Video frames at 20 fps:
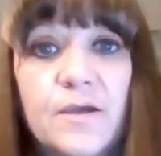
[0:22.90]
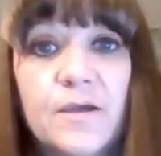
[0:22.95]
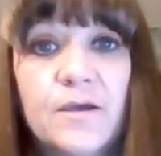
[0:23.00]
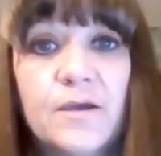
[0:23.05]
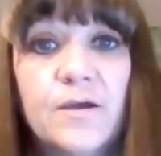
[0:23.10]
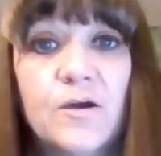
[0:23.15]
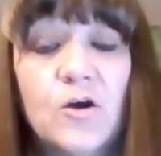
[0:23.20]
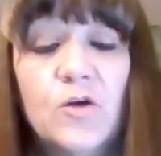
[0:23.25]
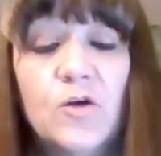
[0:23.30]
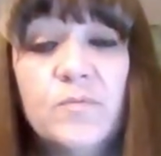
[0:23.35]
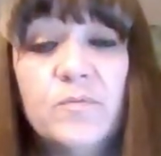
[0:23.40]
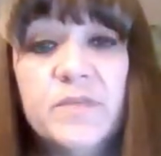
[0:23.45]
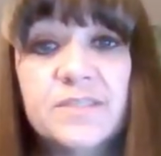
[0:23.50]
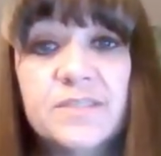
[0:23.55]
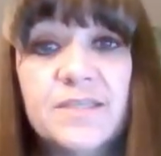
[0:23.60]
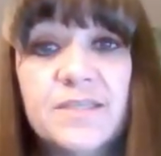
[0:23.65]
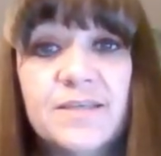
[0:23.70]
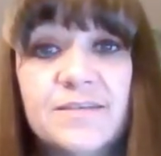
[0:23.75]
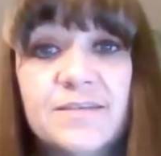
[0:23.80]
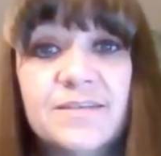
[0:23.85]

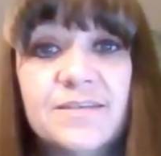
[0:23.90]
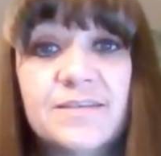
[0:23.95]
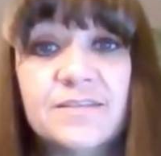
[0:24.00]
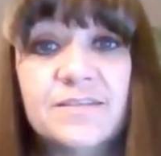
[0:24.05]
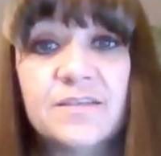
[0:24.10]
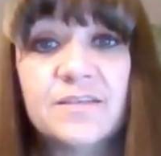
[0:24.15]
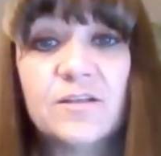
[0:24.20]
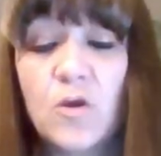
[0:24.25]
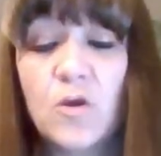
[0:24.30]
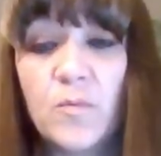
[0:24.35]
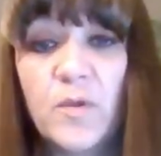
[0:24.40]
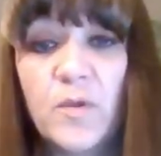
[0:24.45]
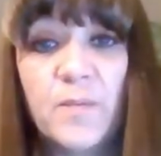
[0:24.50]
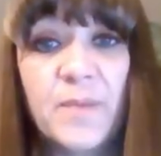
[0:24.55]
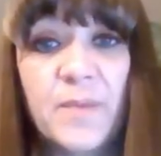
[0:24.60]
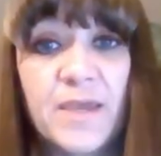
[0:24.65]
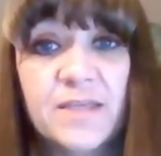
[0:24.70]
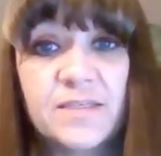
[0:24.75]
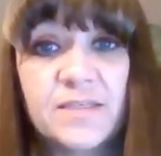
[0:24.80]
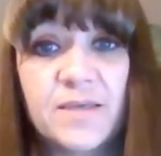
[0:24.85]
Homelessness is a global
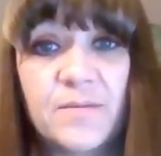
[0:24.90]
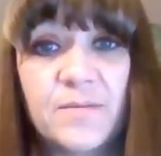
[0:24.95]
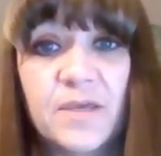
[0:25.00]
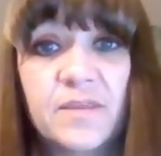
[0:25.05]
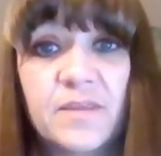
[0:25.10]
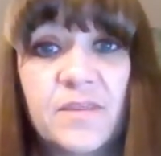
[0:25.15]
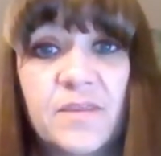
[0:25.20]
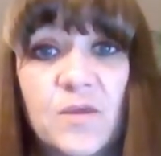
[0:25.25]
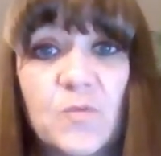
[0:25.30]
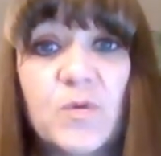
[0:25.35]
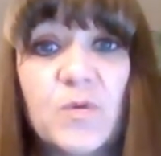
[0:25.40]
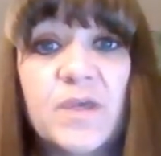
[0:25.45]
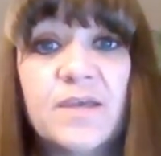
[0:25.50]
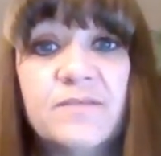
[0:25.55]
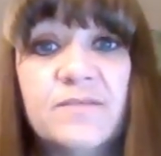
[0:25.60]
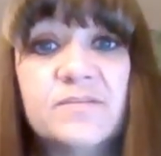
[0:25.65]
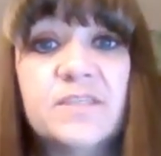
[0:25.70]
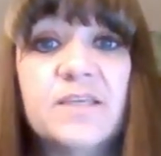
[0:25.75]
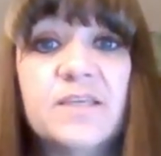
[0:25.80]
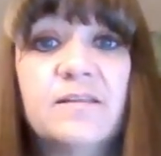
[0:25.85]
pandemic that we
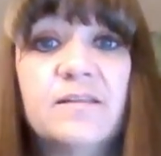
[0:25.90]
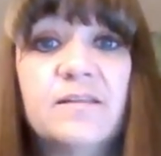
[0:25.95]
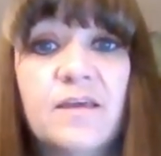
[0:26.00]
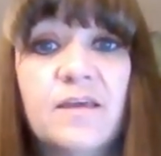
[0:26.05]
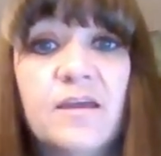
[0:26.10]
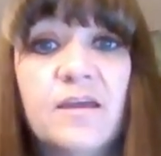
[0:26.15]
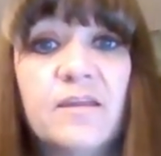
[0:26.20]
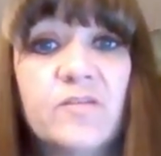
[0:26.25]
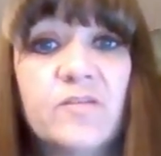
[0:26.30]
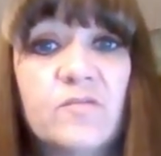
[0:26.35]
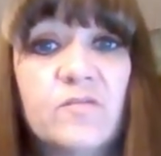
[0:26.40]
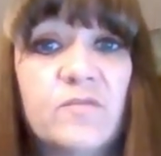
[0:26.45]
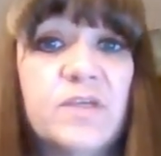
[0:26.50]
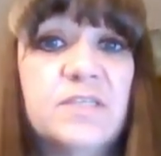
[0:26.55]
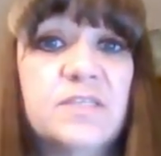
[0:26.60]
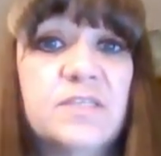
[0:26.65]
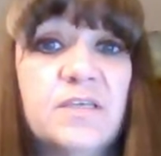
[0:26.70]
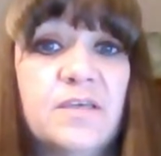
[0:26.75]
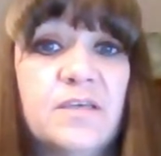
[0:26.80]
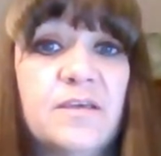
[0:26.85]
have seen a lot of in
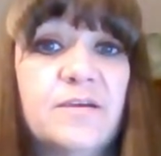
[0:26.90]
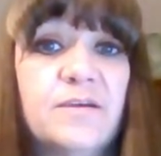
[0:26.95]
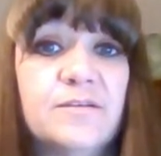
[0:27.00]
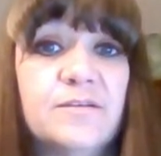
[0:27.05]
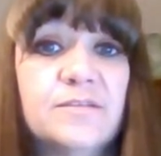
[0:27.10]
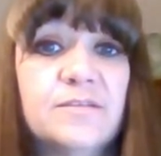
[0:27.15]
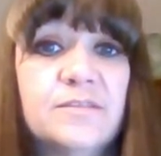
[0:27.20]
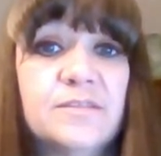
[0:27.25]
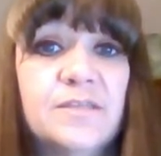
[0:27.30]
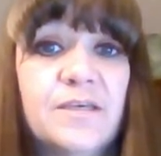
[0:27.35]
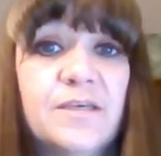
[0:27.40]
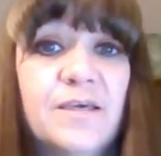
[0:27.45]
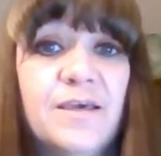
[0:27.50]
recent years.